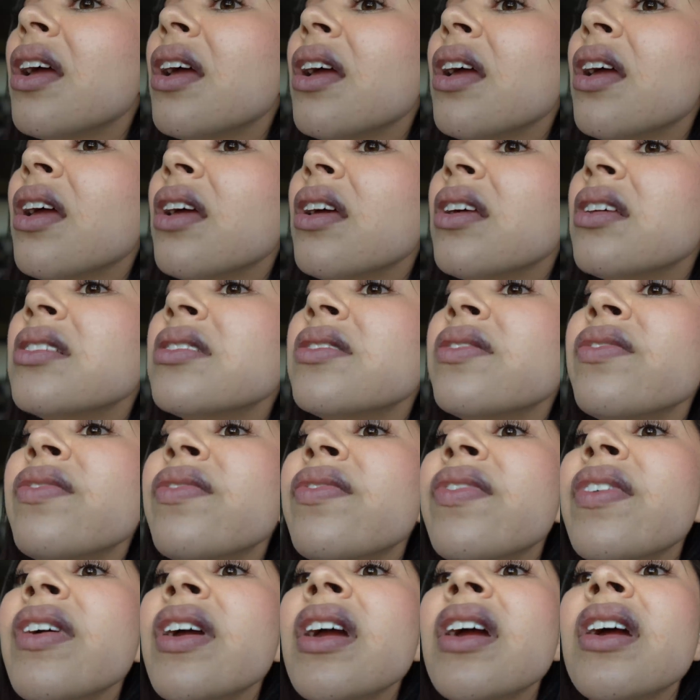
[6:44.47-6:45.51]
It is
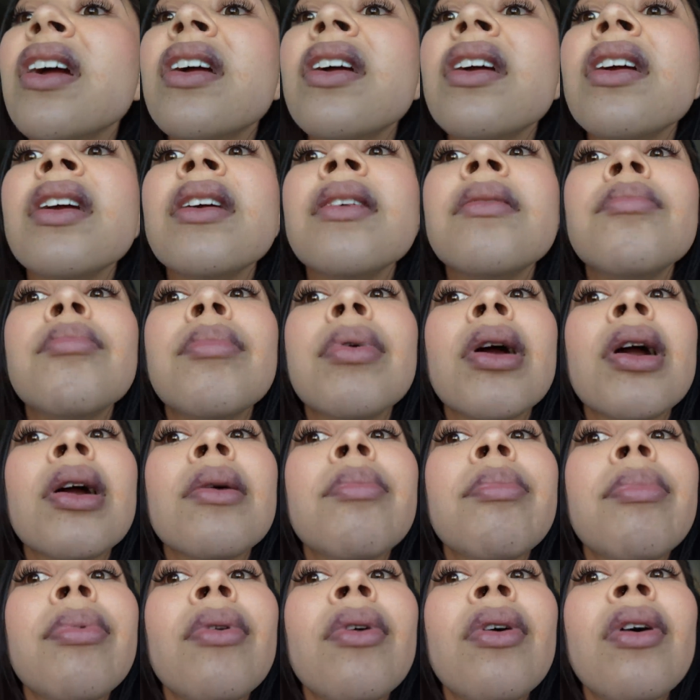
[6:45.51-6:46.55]
very
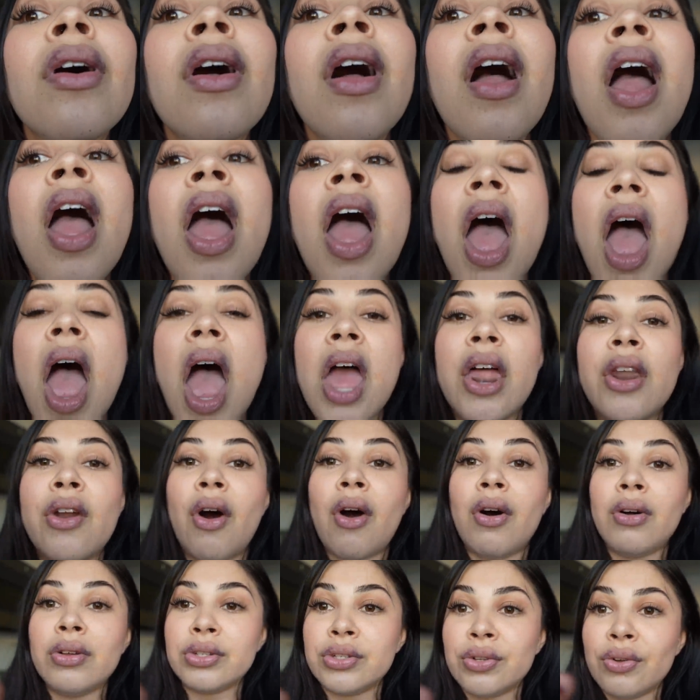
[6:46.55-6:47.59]
purple and
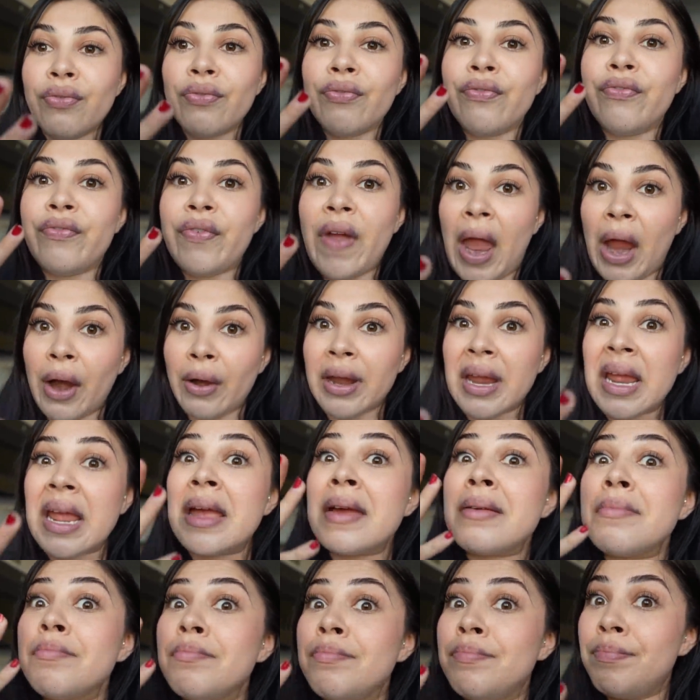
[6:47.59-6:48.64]
also very